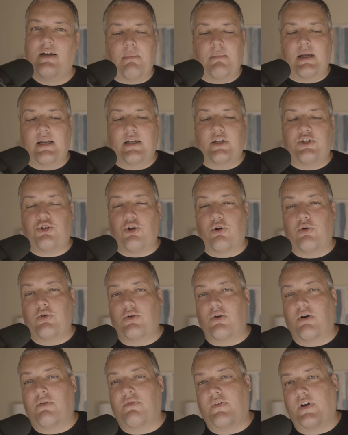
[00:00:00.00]
I'm going to show
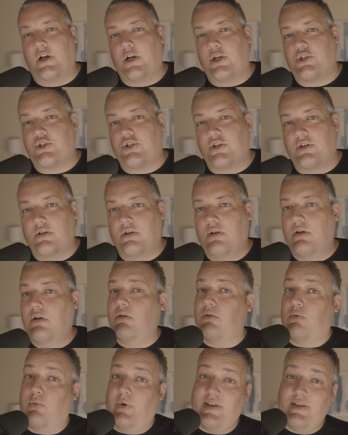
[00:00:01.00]
you a version
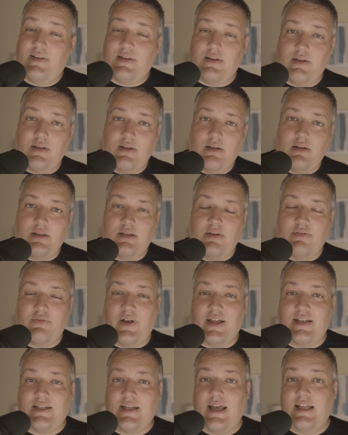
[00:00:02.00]
with the
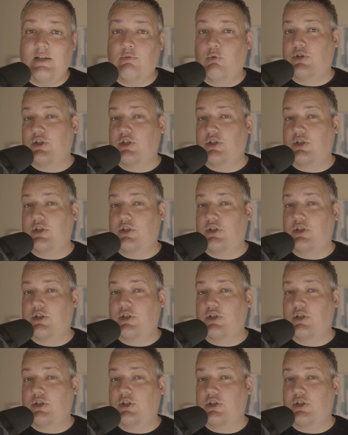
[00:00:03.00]
FET head,